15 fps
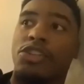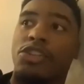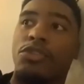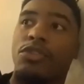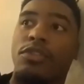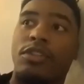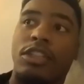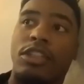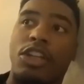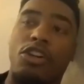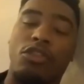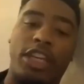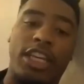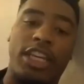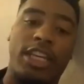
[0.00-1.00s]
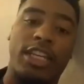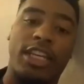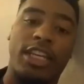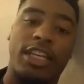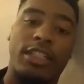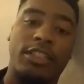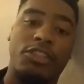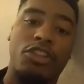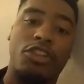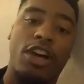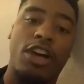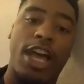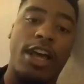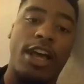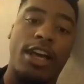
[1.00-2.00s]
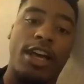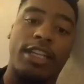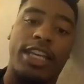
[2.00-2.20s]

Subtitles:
Logan and, you know, Dave